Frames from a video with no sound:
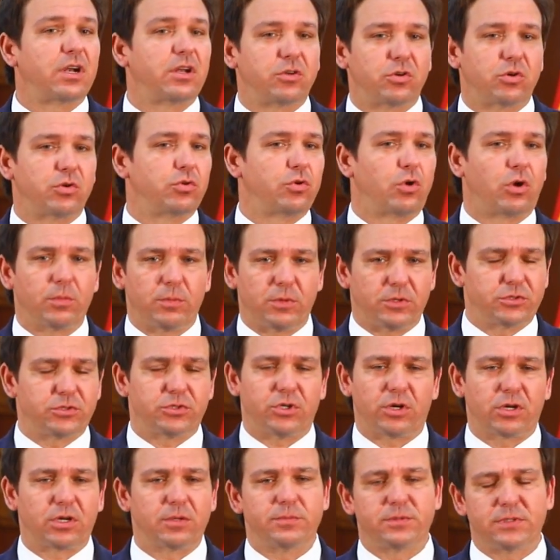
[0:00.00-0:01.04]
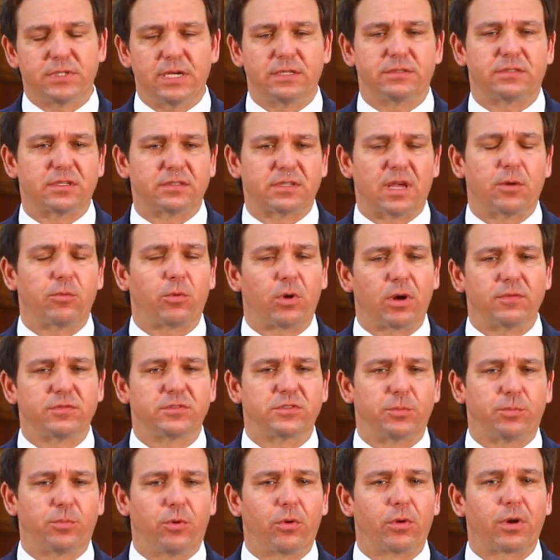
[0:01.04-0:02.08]
under normal circumstances I would have
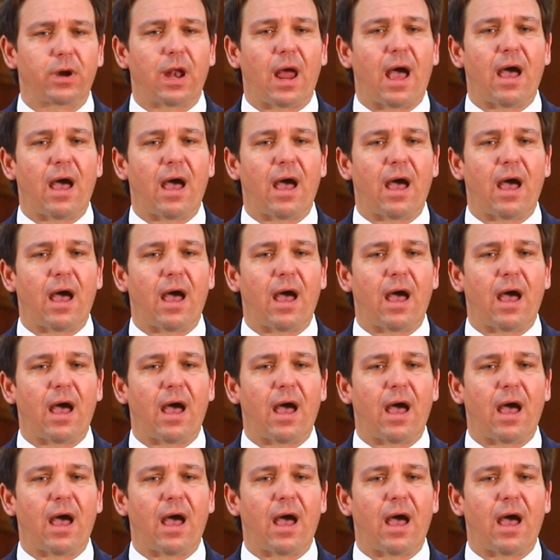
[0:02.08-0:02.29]
supported.